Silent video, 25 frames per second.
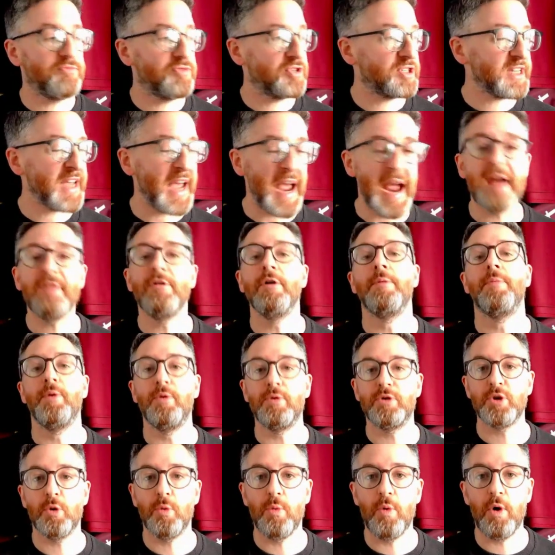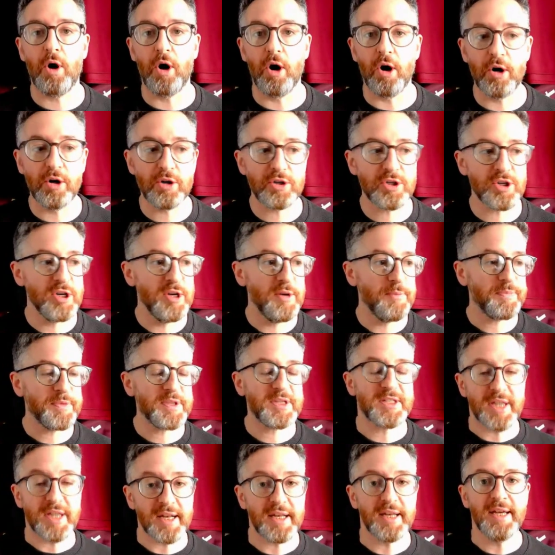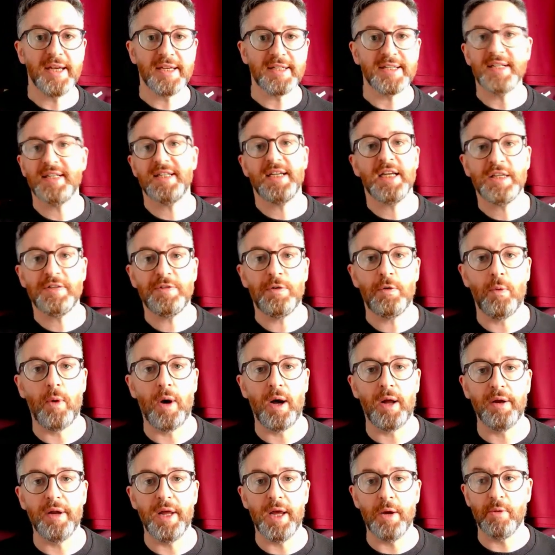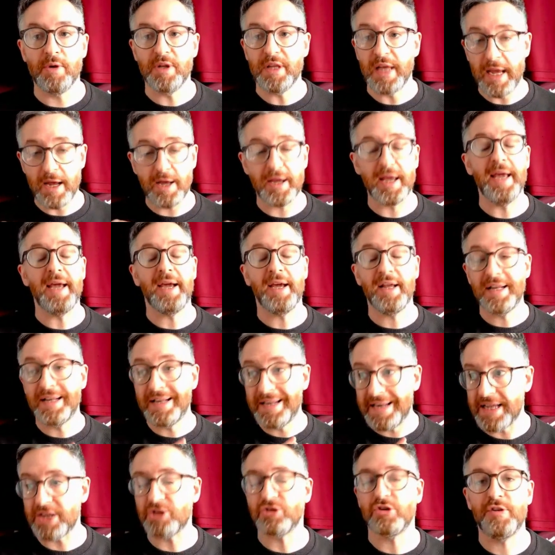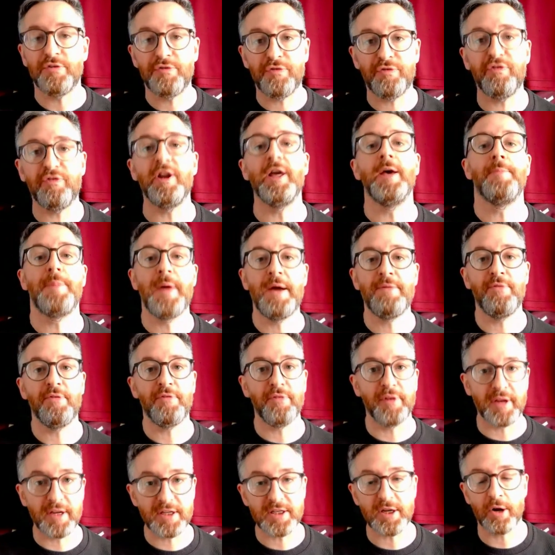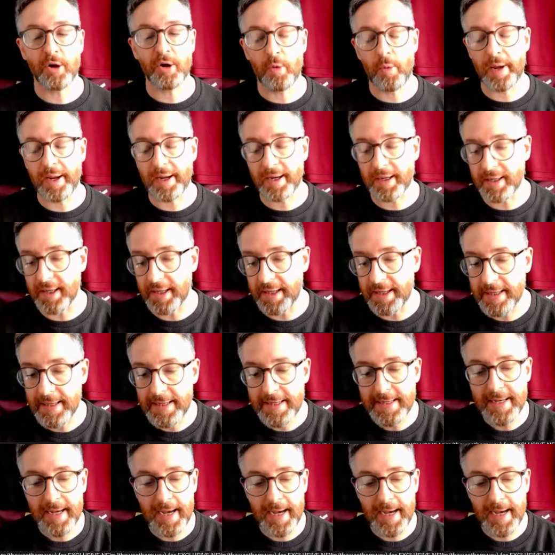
terrible to watch suddenly a successful one. It would it, it could literally flip everything so quickly.